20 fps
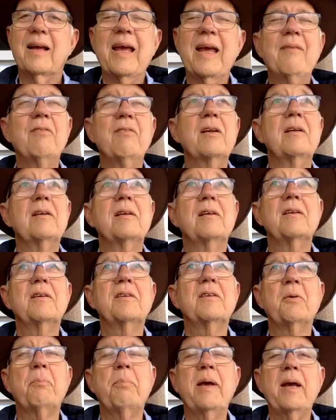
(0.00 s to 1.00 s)
even
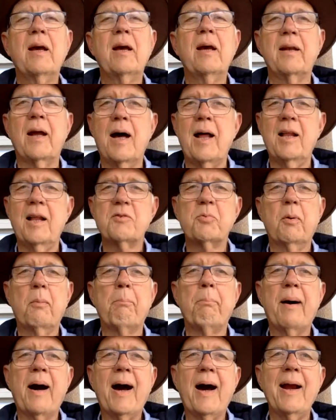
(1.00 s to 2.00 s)
to be a
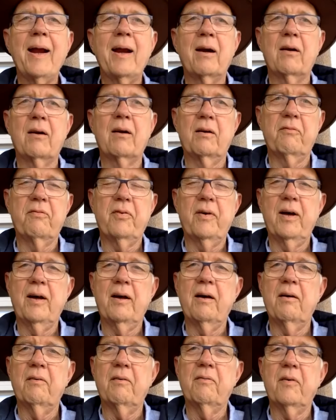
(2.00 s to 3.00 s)
knowledgeable buyer
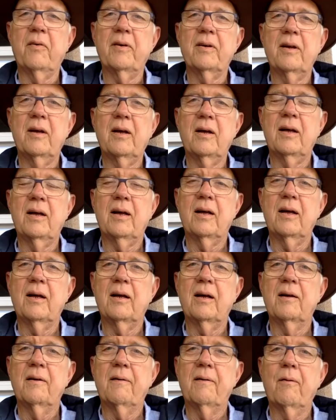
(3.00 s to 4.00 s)
of
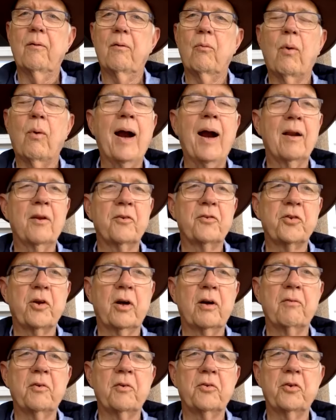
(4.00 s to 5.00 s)
wireless
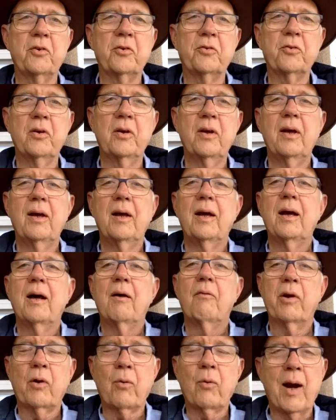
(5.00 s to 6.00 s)
services
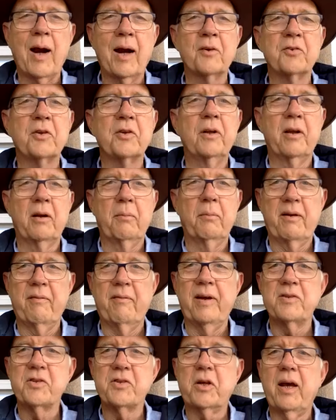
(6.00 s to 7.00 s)
requires a little bit
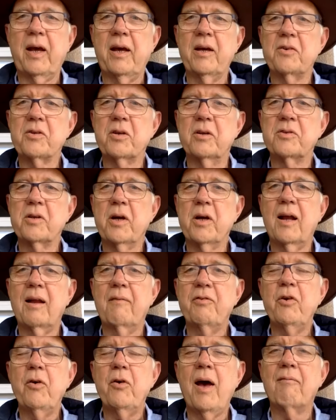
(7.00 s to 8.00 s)
of education. John,
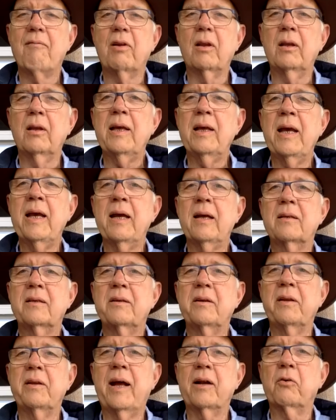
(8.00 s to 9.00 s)
if you have a link
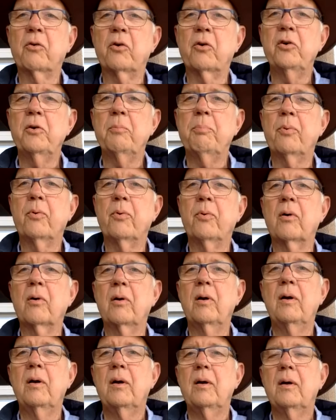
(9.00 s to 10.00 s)
to that group or